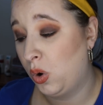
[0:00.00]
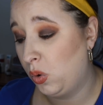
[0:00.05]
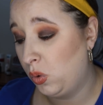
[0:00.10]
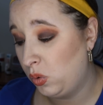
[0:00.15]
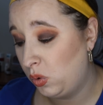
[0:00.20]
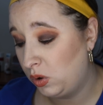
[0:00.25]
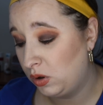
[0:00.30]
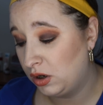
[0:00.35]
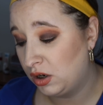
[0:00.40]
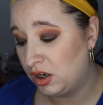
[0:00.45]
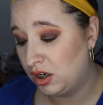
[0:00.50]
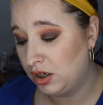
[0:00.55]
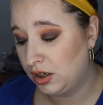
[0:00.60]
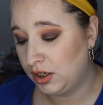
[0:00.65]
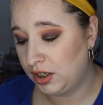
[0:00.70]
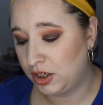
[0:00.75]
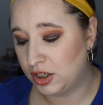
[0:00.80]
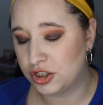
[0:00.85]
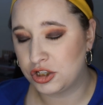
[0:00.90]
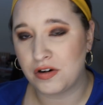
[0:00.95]

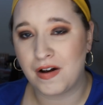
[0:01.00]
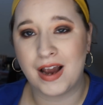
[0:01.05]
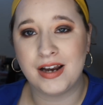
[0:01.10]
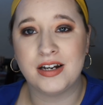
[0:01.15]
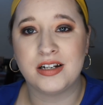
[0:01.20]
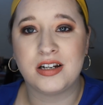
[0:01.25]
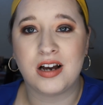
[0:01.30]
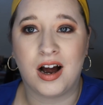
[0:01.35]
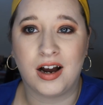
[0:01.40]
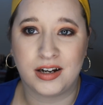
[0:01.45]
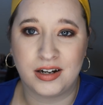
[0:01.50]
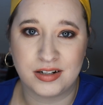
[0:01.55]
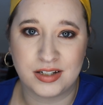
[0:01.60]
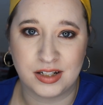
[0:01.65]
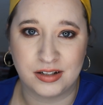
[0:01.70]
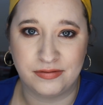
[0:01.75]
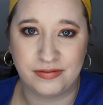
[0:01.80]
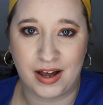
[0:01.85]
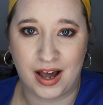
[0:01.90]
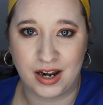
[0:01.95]
or you're trying to talk
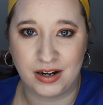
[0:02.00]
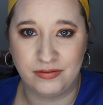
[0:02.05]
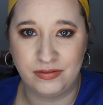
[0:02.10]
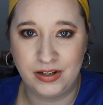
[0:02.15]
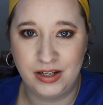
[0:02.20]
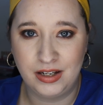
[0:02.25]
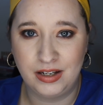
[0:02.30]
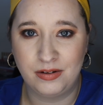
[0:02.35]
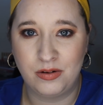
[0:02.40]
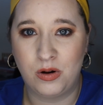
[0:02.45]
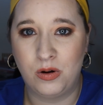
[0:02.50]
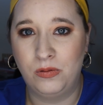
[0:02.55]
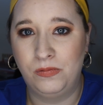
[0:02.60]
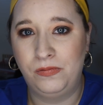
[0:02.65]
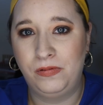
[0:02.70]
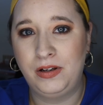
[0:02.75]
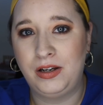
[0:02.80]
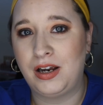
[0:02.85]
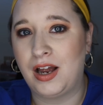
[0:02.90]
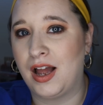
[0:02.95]
yourself out of it.
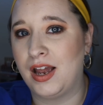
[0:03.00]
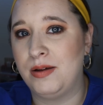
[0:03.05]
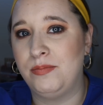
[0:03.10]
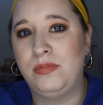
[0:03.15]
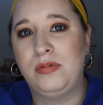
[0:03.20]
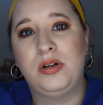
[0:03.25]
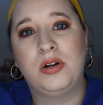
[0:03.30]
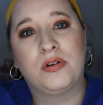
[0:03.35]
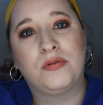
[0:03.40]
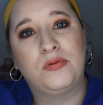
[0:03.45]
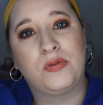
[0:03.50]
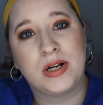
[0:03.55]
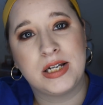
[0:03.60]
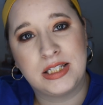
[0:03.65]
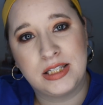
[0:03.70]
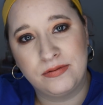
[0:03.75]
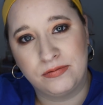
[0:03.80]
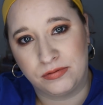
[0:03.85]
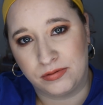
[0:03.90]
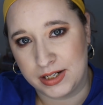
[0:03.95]
Hopefully I'm your
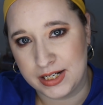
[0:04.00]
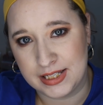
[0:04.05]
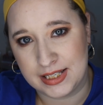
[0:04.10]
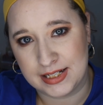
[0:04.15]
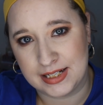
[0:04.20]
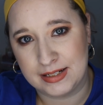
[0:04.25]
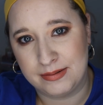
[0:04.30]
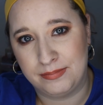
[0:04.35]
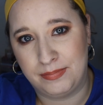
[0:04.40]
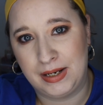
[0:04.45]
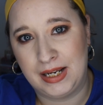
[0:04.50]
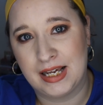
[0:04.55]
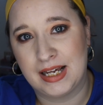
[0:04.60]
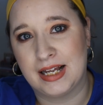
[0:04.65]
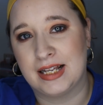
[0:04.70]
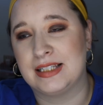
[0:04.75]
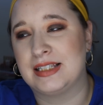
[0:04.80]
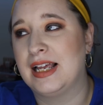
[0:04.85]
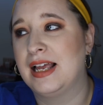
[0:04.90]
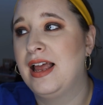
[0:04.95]
voice of reason,
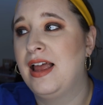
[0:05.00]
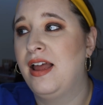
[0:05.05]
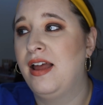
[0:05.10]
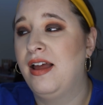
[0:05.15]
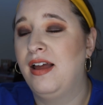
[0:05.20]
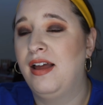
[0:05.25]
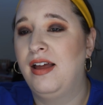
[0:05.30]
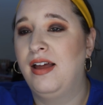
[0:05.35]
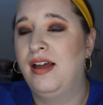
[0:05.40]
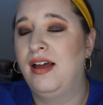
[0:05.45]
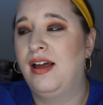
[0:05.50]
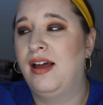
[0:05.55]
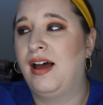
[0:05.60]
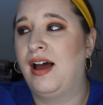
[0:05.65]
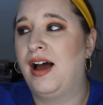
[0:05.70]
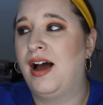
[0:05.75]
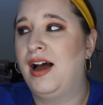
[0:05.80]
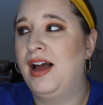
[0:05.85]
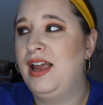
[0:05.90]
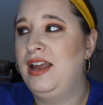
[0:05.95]
because
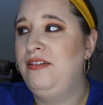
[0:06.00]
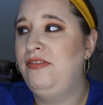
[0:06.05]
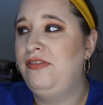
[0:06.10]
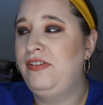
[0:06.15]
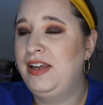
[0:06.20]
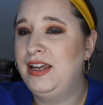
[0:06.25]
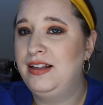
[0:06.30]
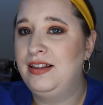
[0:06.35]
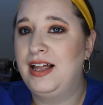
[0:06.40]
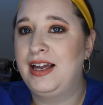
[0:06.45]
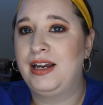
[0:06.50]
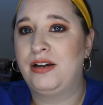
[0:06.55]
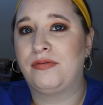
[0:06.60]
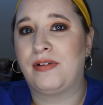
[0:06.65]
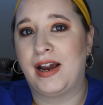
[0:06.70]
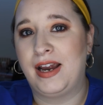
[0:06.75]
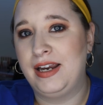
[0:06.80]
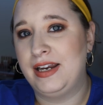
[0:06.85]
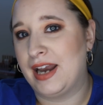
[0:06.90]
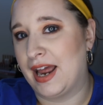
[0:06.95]
I feel like
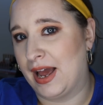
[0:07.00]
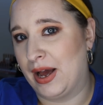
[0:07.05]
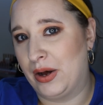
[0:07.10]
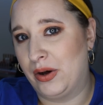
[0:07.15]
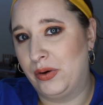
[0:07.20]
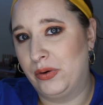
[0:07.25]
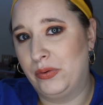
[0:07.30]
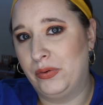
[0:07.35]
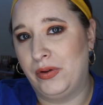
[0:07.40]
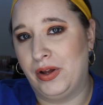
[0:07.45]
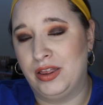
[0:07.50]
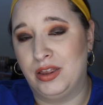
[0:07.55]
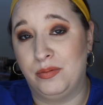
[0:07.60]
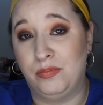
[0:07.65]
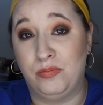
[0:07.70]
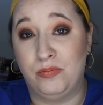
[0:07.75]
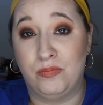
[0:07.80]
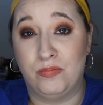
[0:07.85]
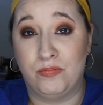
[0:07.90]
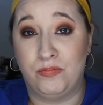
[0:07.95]
right now in the
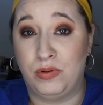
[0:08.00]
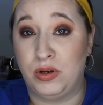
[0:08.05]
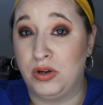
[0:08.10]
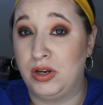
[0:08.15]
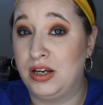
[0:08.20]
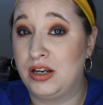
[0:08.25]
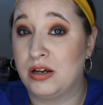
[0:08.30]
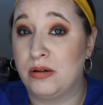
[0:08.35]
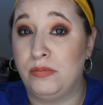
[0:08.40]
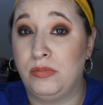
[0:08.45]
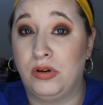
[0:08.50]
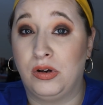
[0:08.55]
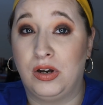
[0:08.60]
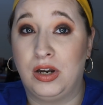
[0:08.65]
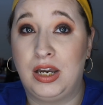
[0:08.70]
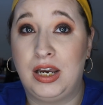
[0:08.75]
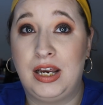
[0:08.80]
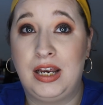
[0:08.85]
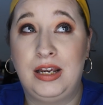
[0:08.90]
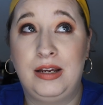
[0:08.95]
beauty
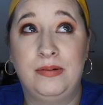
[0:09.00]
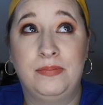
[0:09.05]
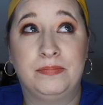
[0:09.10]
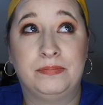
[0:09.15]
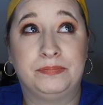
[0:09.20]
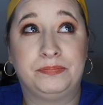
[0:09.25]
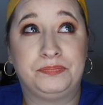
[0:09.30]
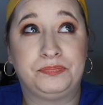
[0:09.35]
community,